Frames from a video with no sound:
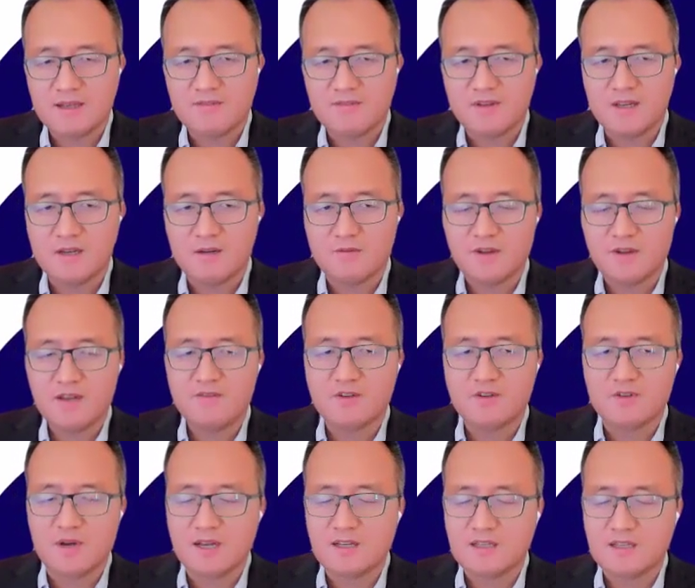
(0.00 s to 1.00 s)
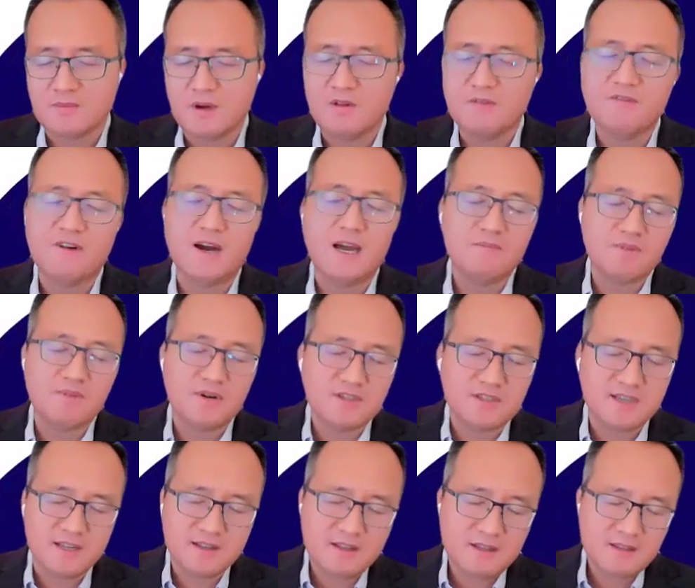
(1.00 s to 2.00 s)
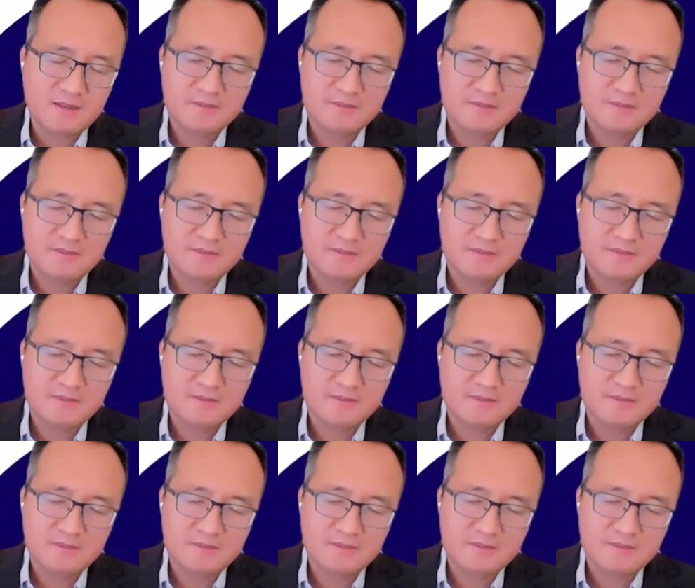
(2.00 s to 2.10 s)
of innovative drug is about 5%